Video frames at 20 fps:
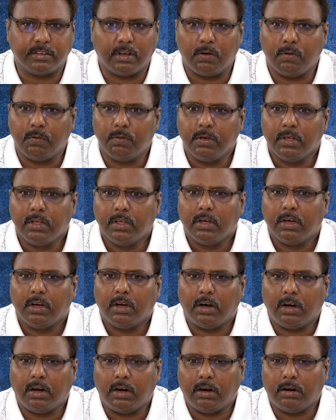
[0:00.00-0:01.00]
how
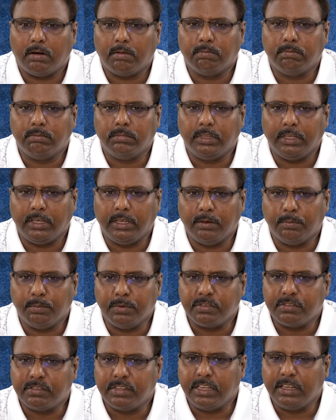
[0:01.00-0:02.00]
the
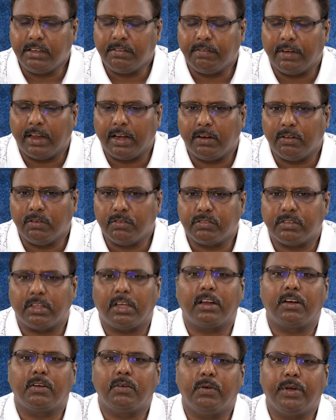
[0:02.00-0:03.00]
missing values
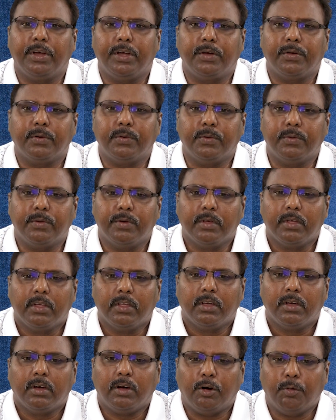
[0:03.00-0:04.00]
are going to
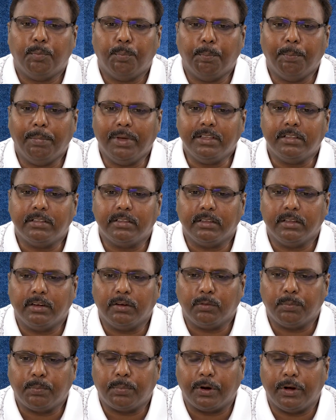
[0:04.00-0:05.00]

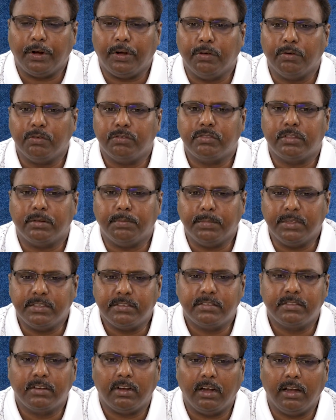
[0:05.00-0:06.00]
produce the
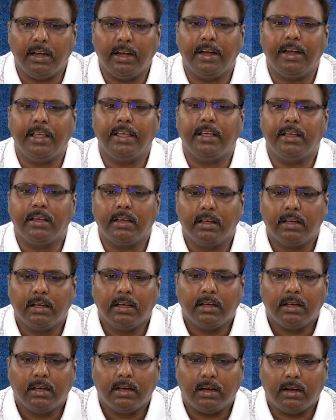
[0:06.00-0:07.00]
misleading
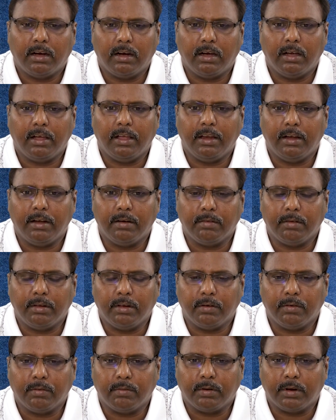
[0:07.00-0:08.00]
in
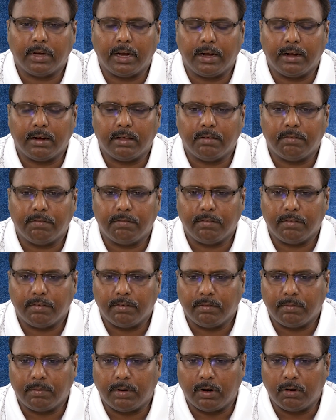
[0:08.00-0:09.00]
kind of
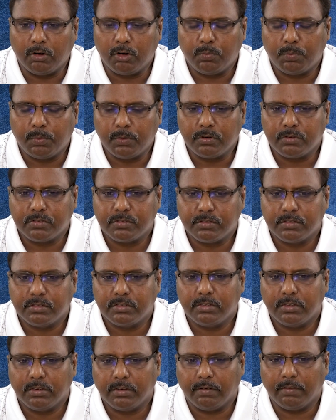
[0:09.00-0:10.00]

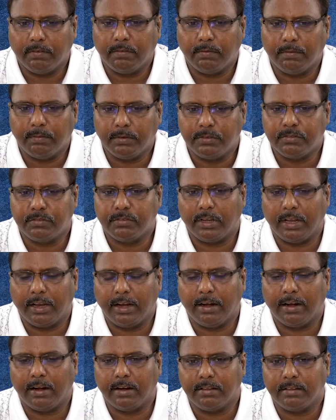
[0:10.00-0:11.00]
outputs, which
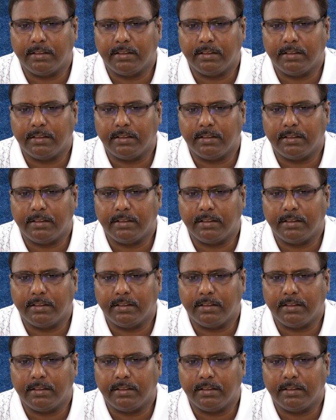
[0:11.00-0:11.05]
in